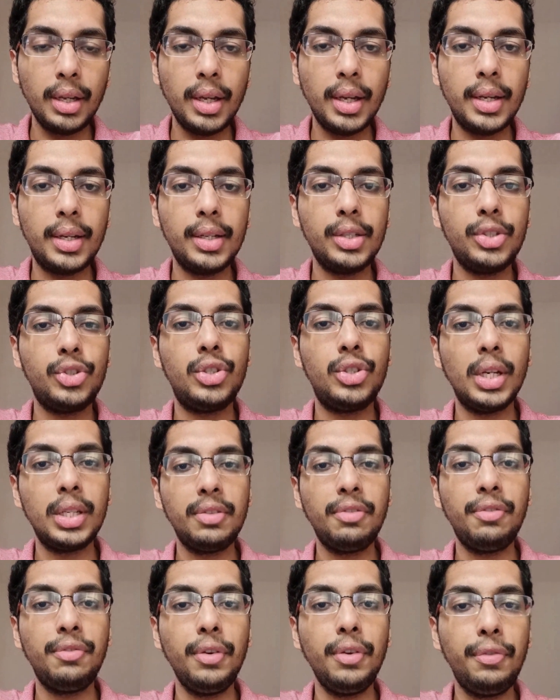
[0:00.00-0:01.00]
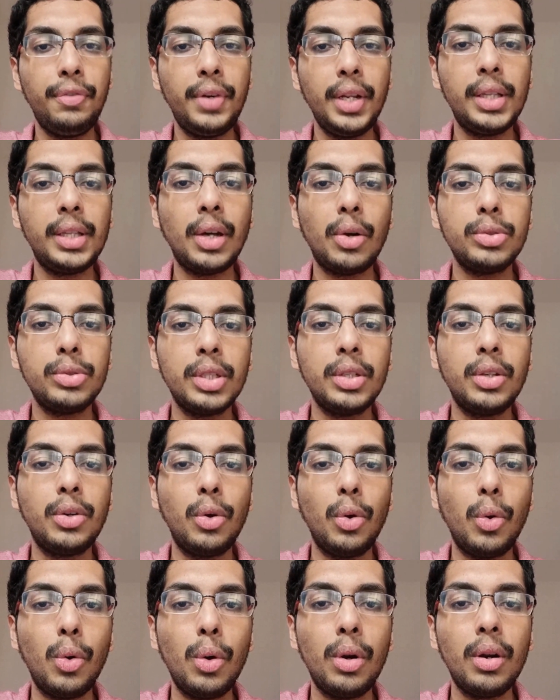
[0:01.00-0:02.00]
it is just 50,000
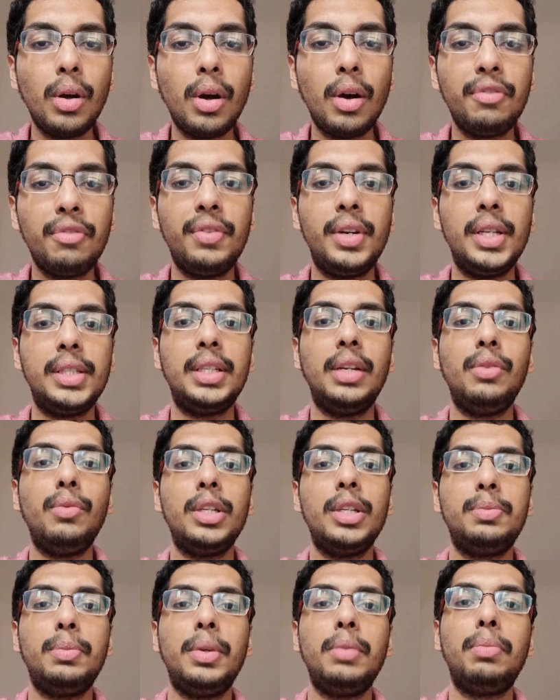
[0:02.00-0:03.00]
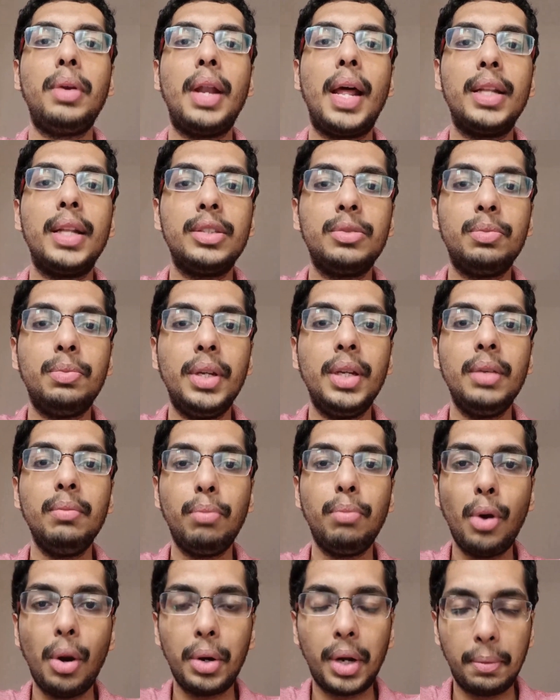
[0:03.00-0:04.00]
crore of disinvestment plans being
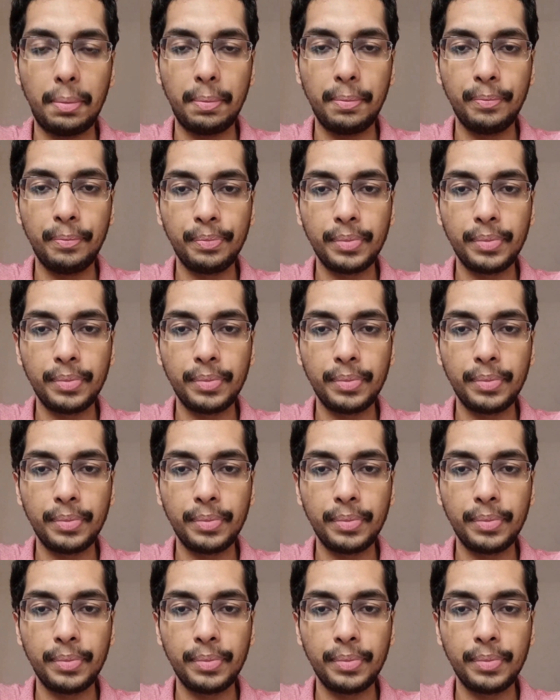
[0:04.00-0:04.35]
brought up.